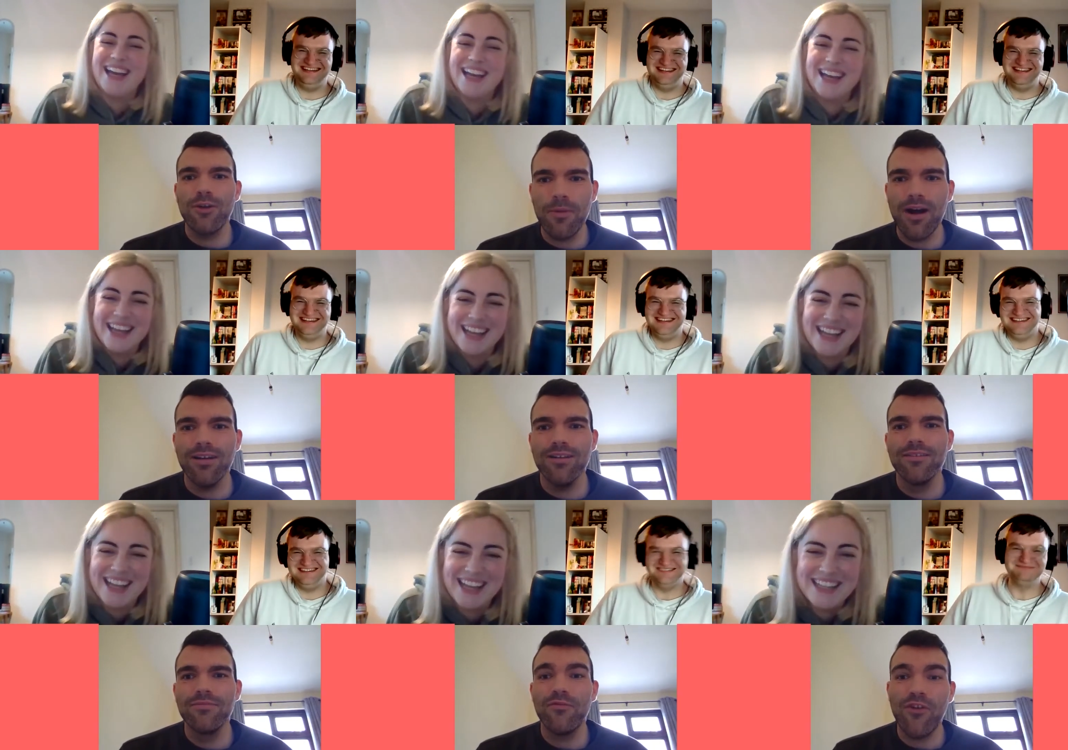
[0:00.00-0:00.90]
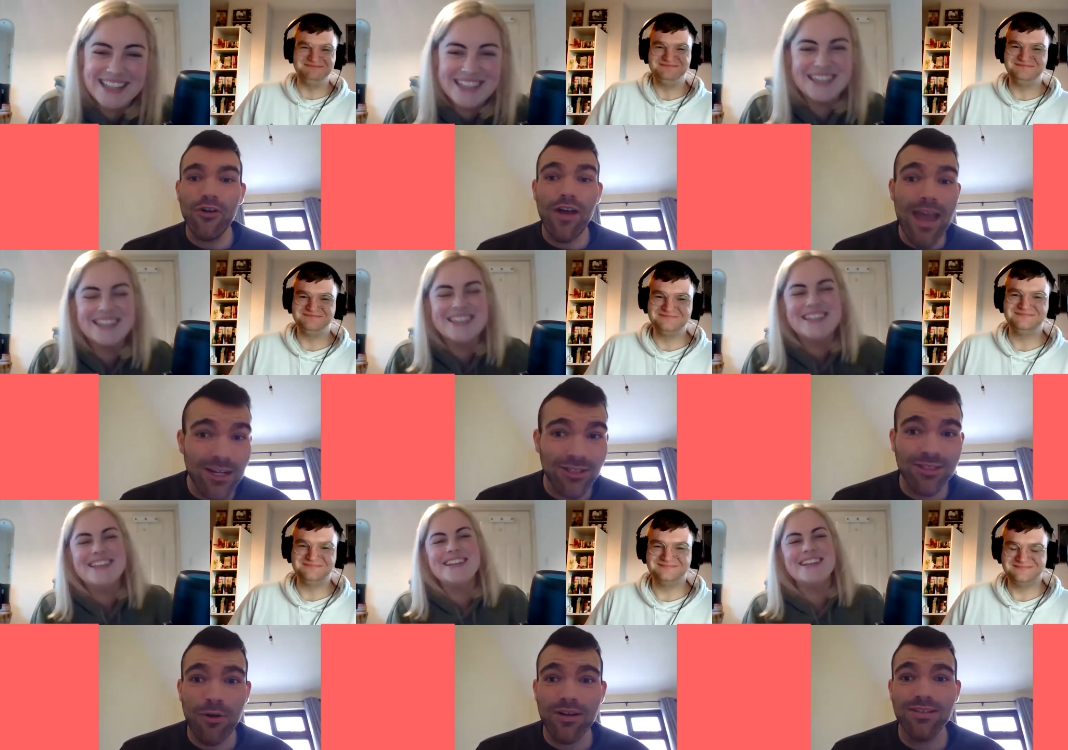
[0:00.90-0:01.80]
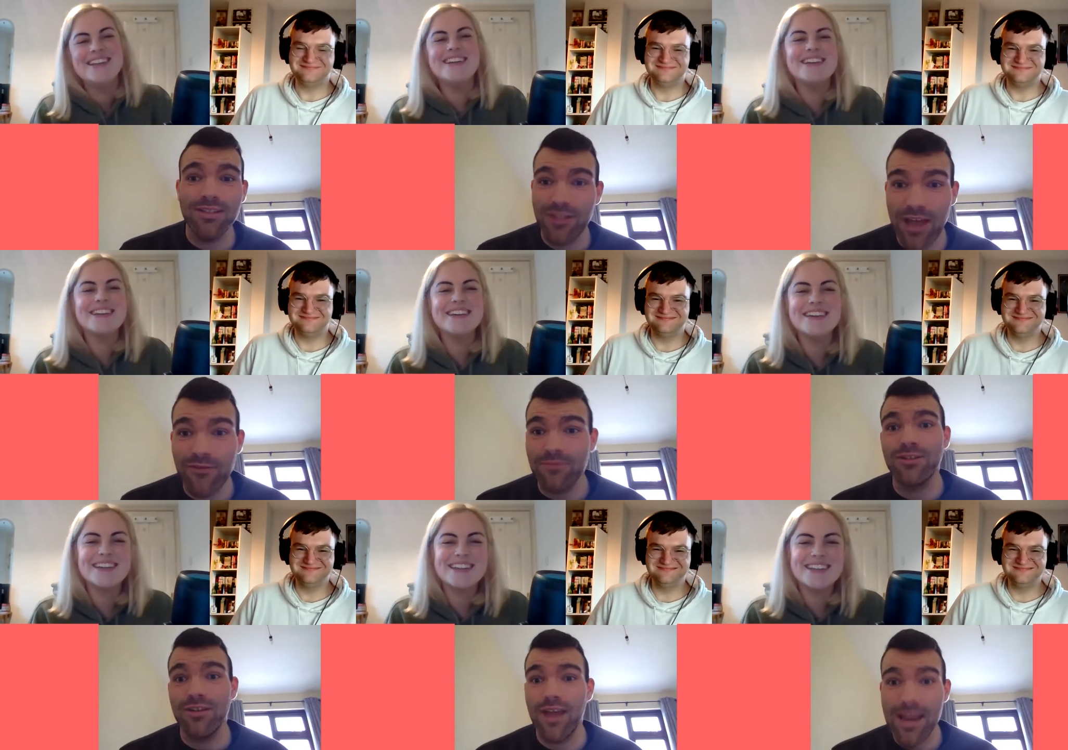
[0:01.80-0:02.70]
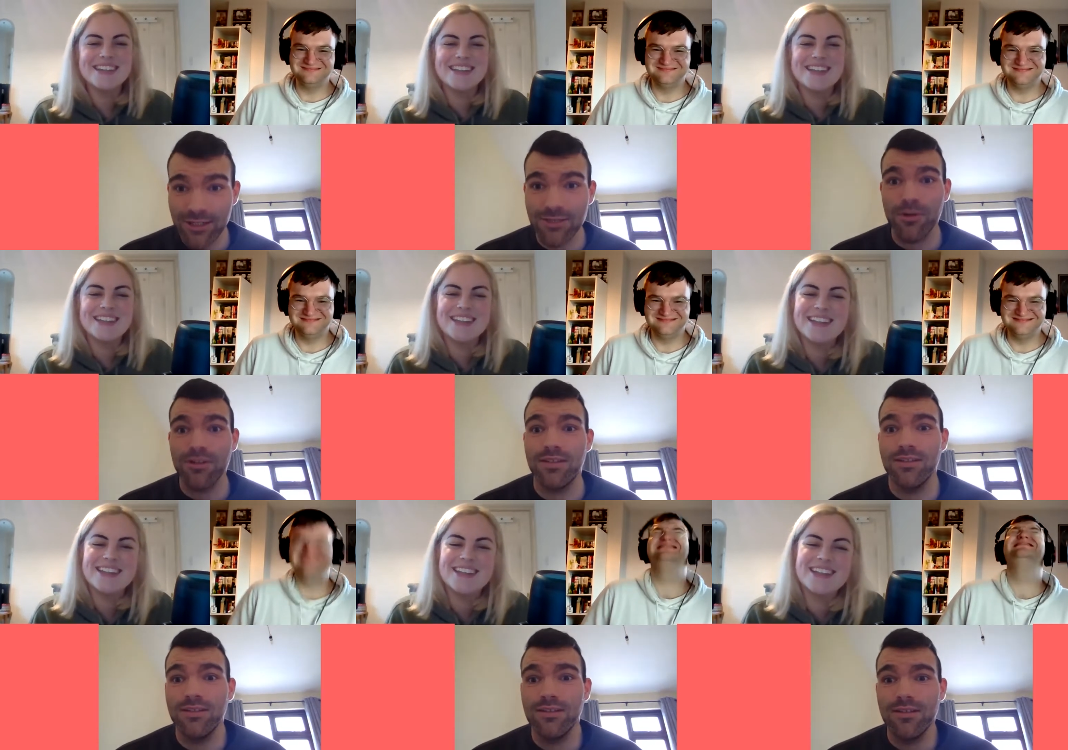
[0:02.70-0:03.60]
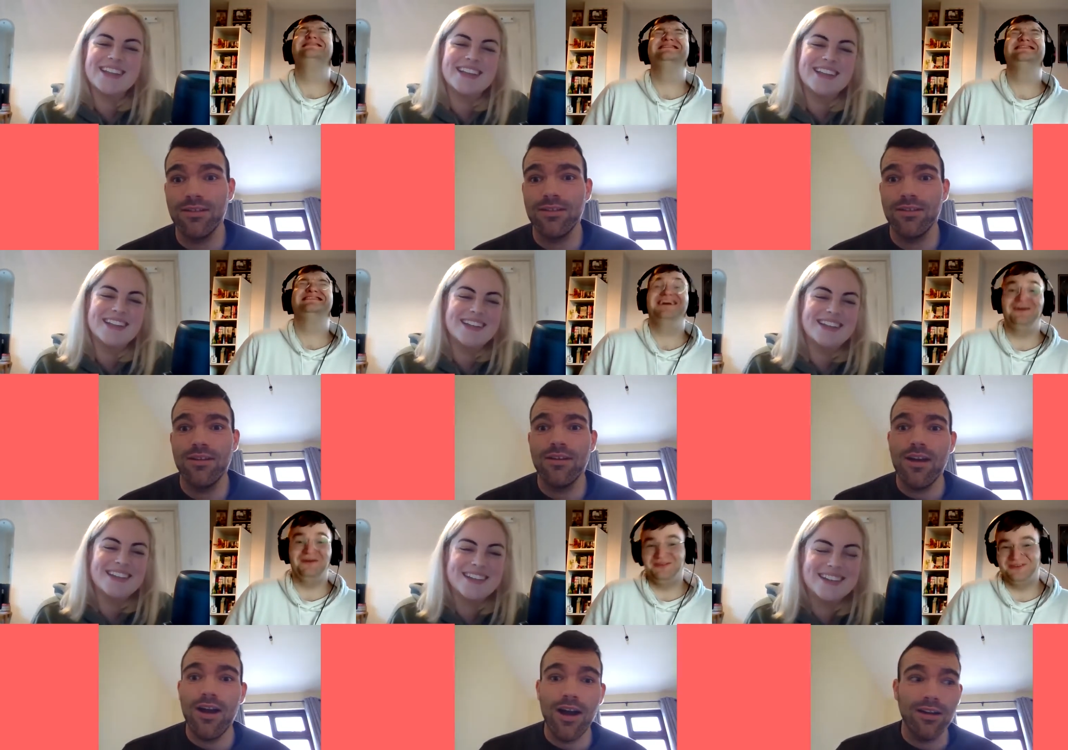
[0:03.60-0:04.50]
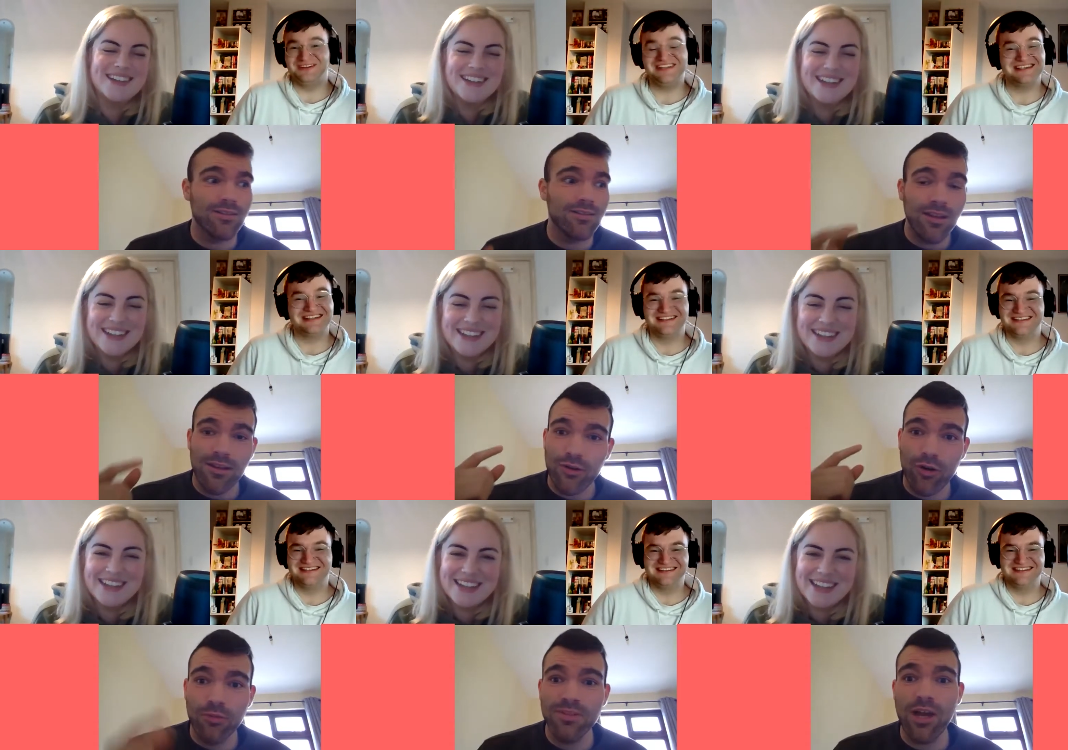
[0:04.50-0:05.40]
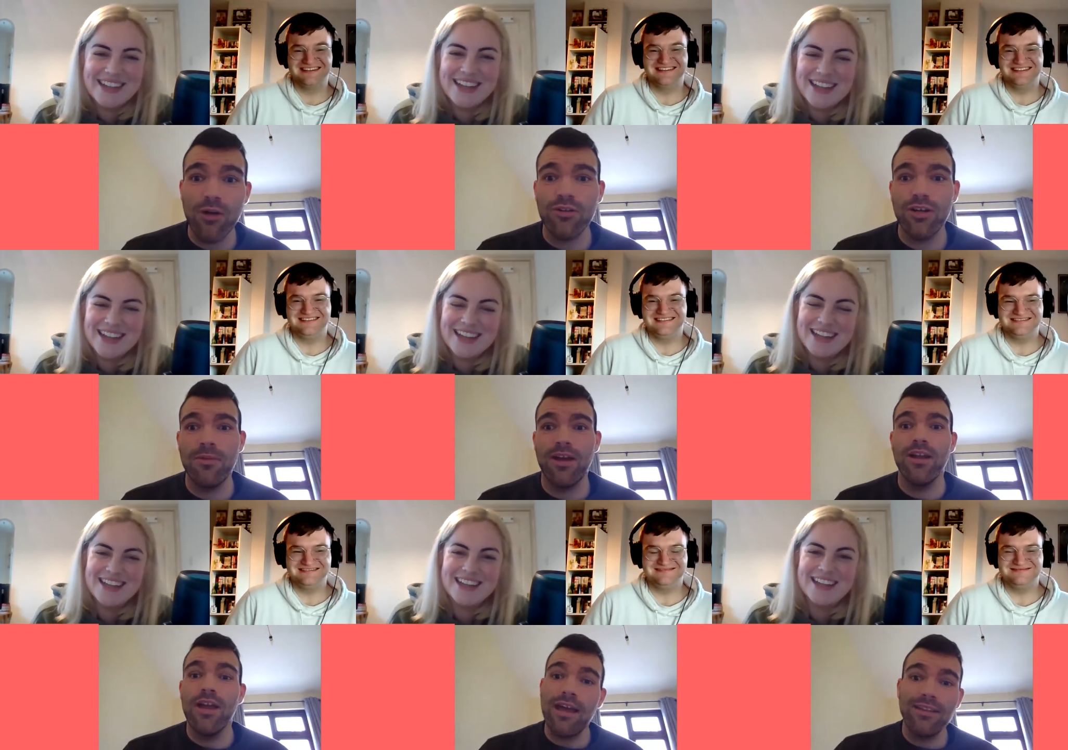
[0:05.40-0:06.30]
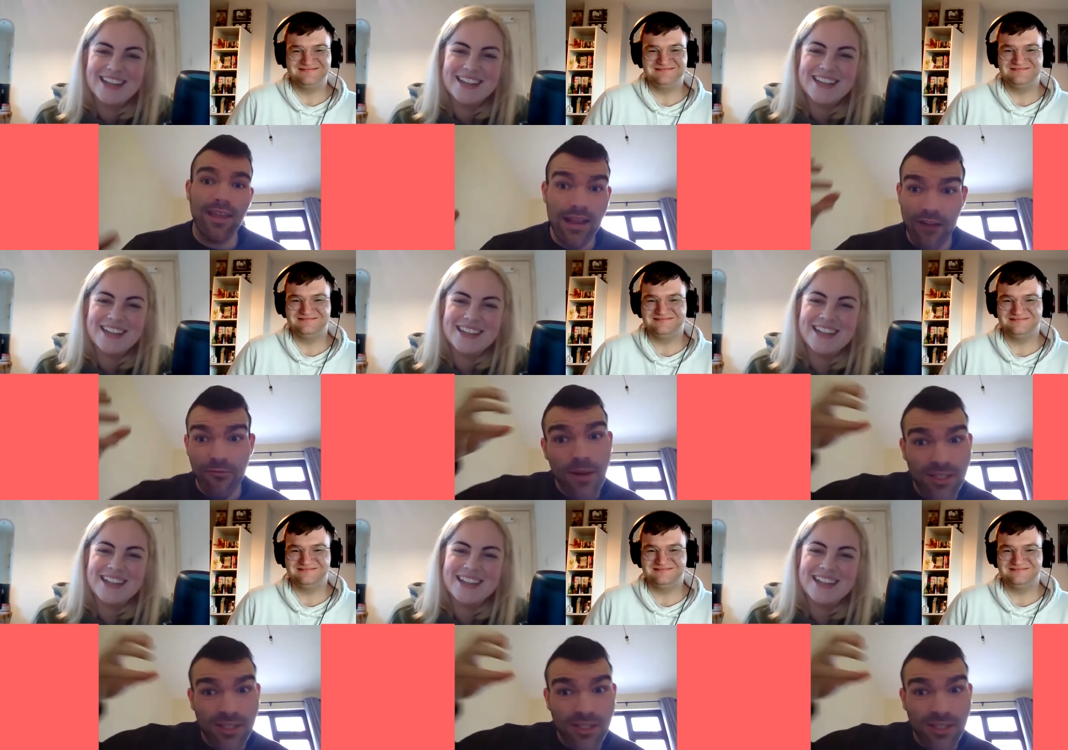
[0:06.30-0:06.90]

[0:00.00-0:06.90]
Speaker 1: come on for extra spicy schnaff is mission extra spicy I guess could him sour cream add and then if my